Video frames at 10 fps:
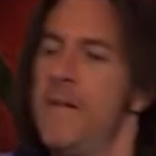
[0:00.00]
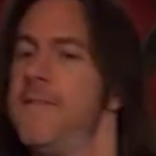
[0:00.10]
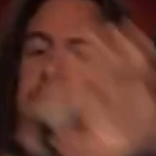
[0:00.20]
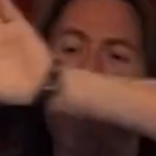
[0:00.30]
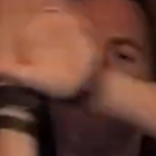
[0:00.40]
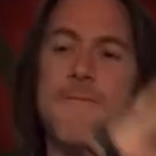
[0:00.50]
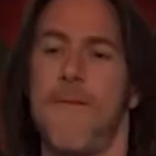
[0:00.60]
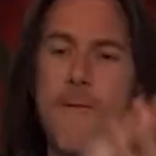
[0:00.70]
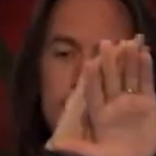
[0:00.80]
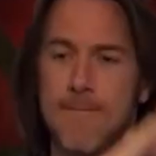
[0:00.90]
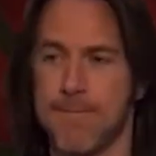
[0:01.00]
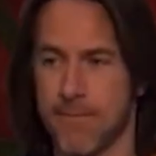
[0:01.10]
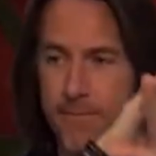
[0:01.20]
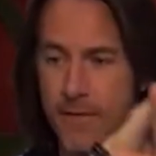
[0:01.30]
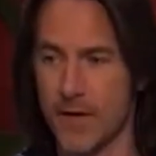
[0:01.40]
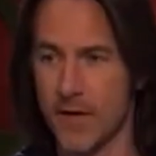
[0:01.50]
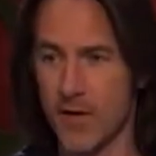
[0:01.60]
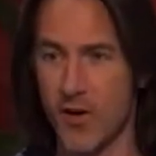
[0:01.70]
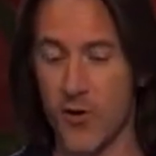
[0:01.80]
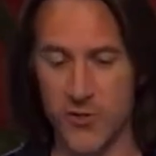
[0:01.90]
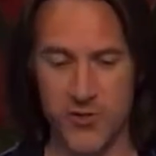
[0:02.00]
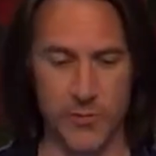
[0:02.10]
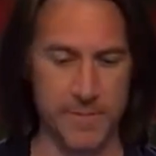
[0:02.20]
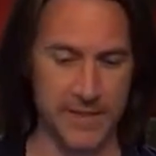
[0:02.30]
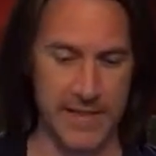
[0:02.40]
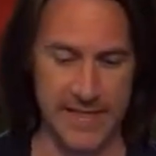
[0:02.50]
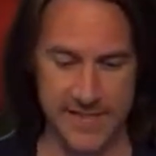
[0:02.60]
Oh my god. Holds you in place.